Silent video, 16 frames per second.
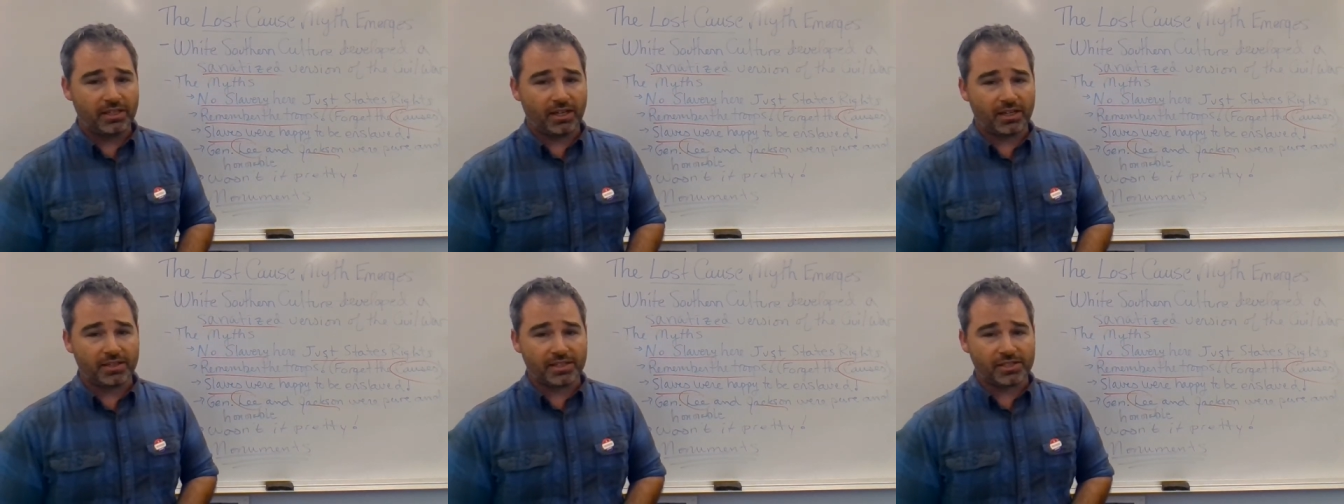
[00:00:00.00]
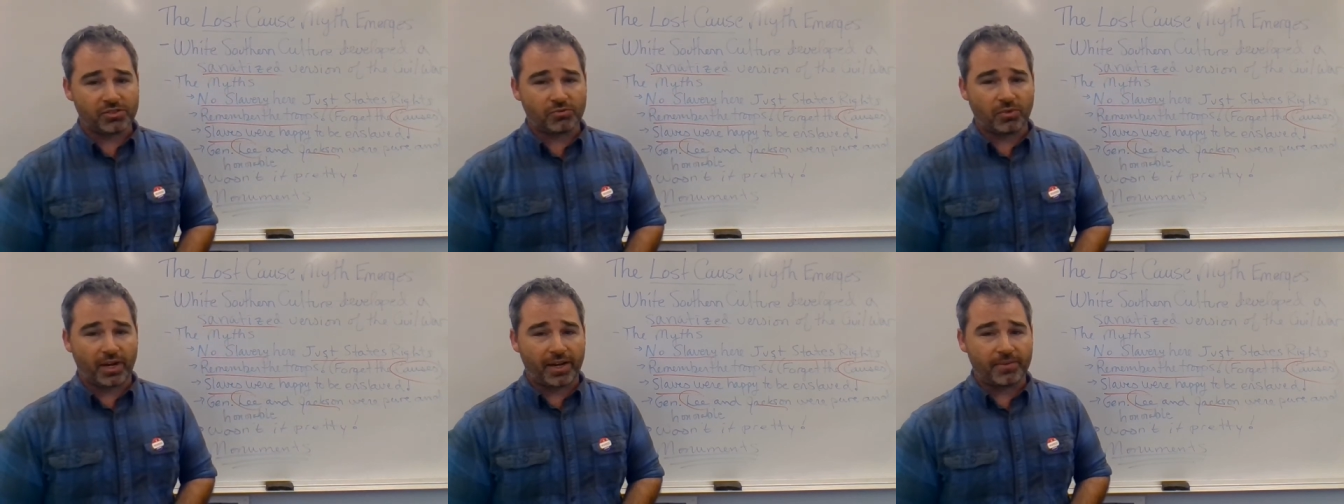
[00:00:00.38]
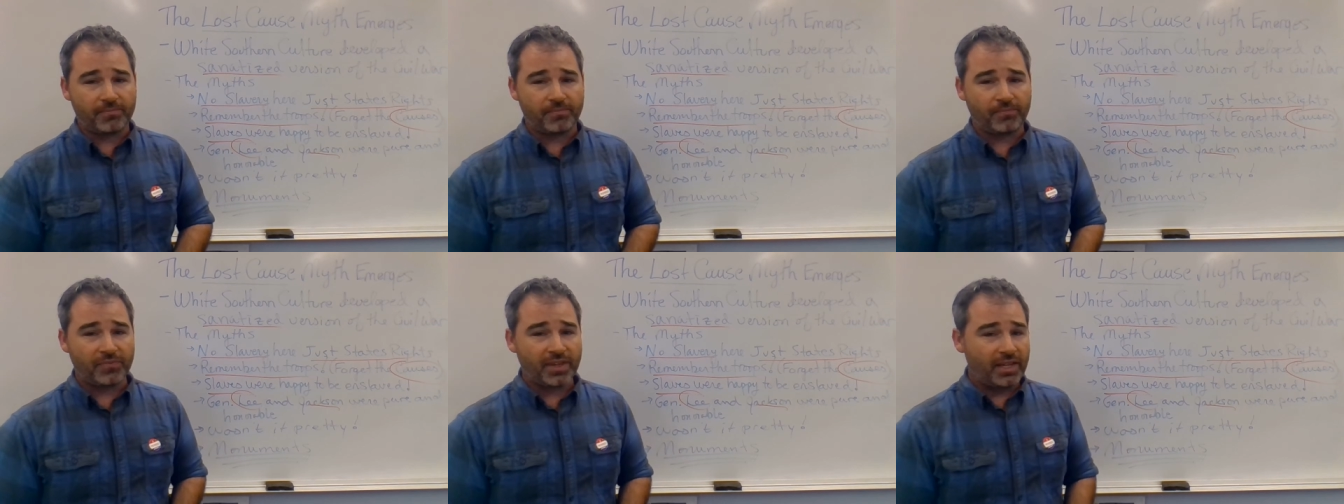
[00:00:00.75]
uh, this way.
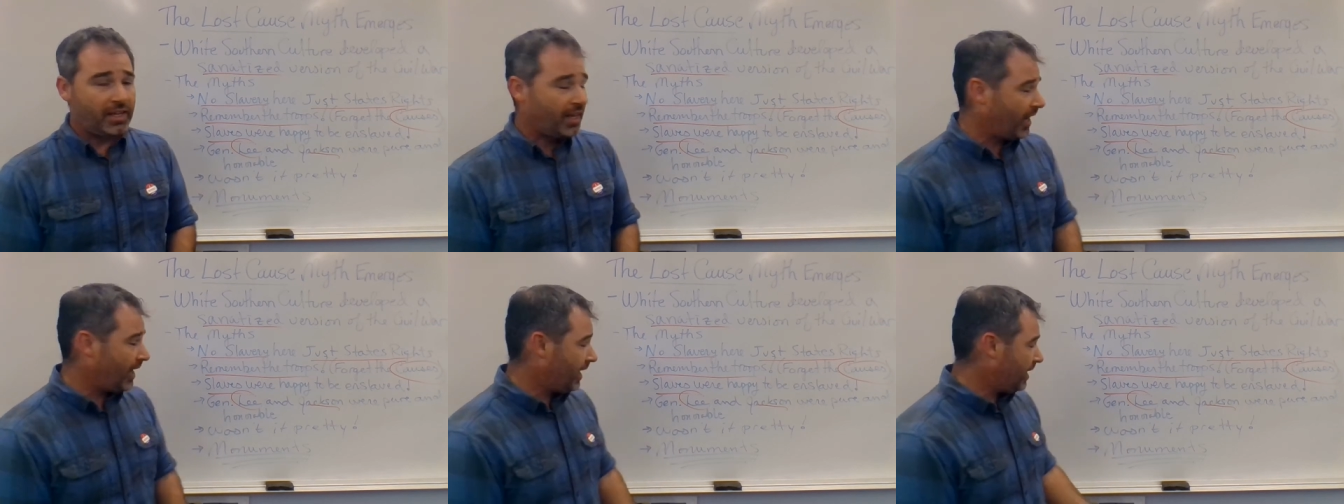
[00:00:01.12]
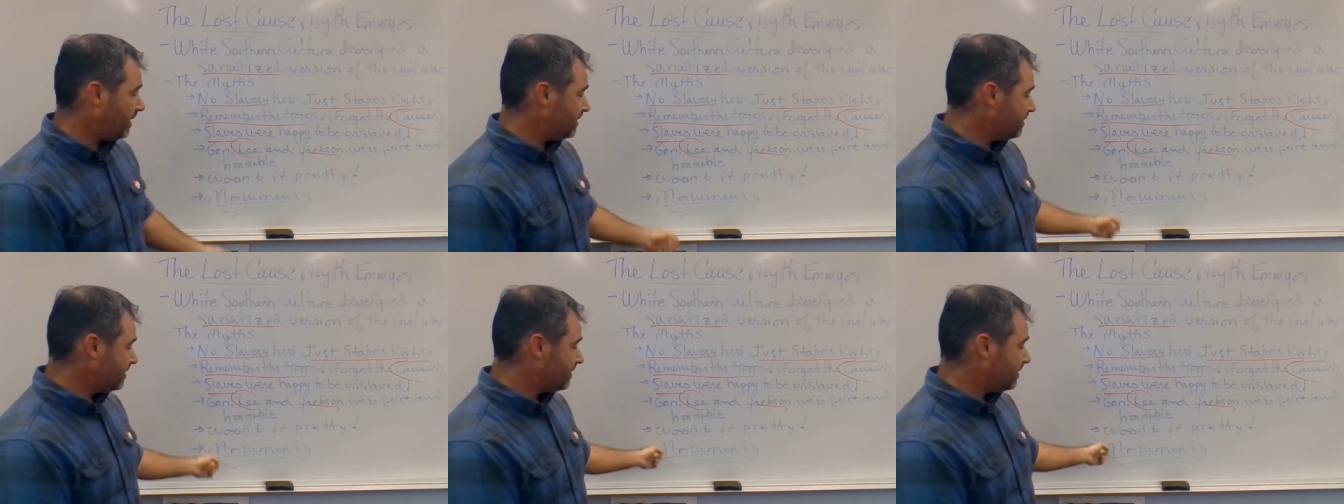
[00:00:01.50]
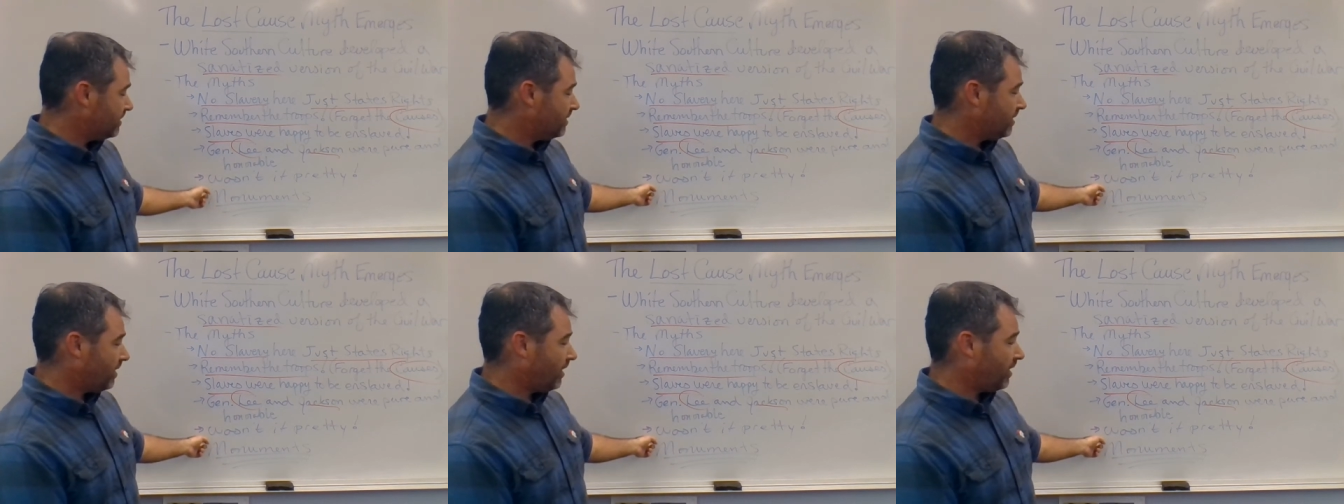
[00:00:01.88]
And
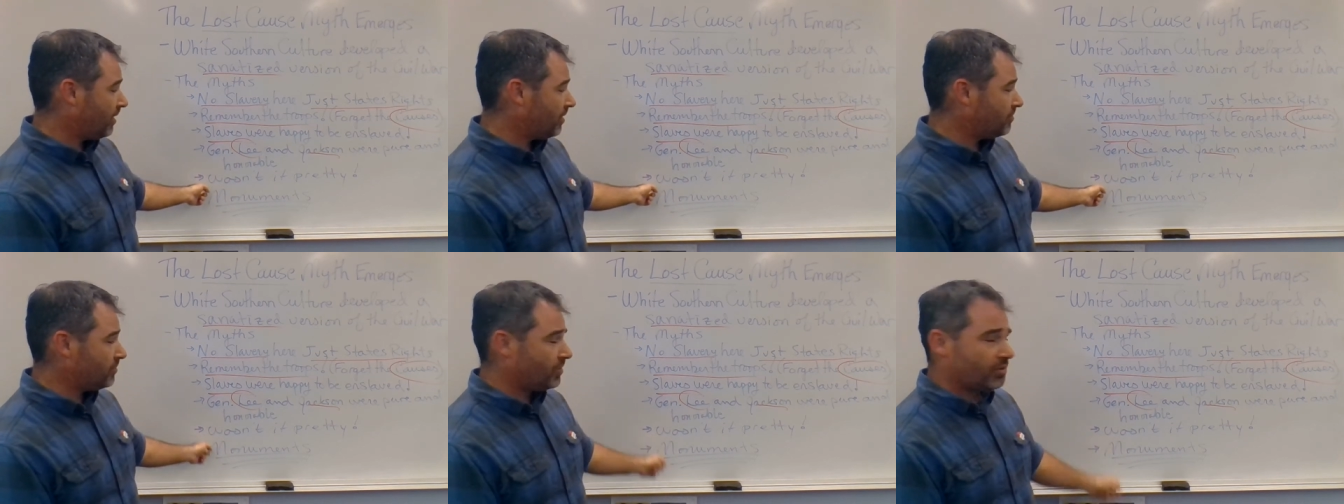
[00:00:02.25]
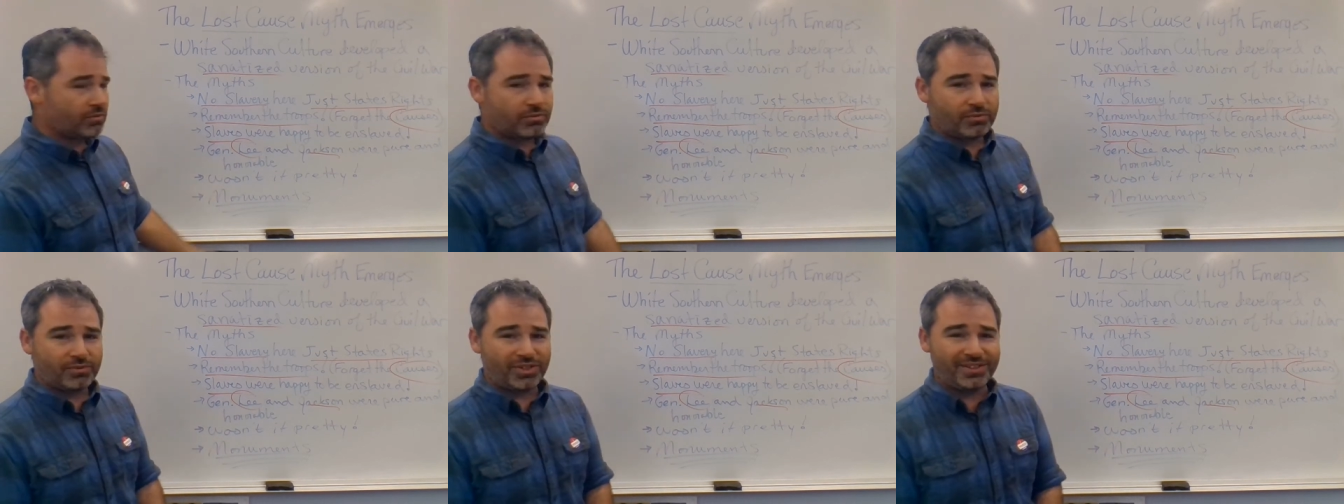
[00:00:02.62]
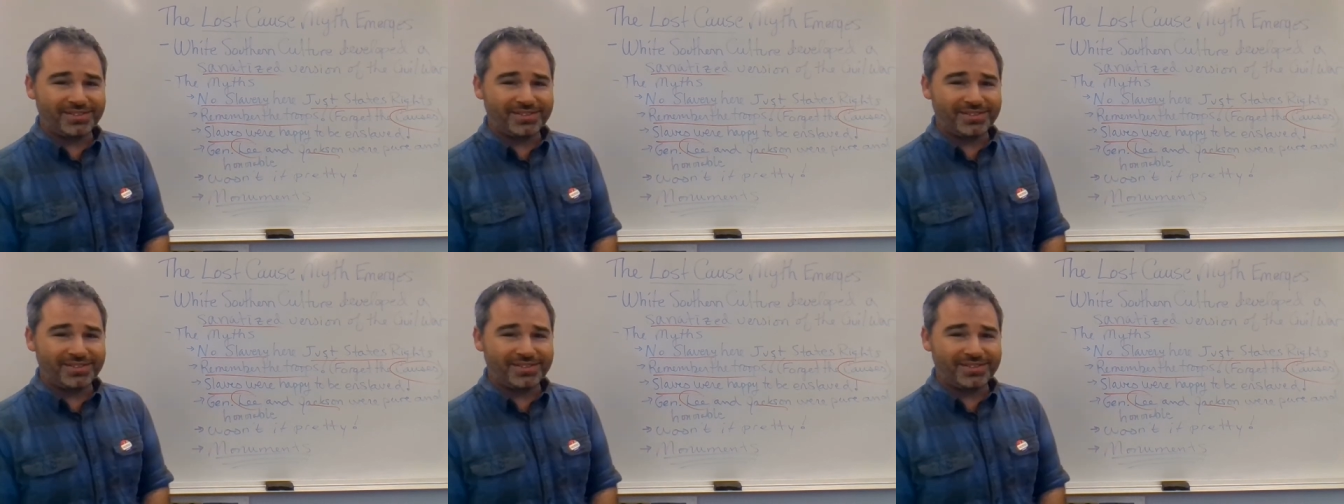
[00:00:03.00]
um,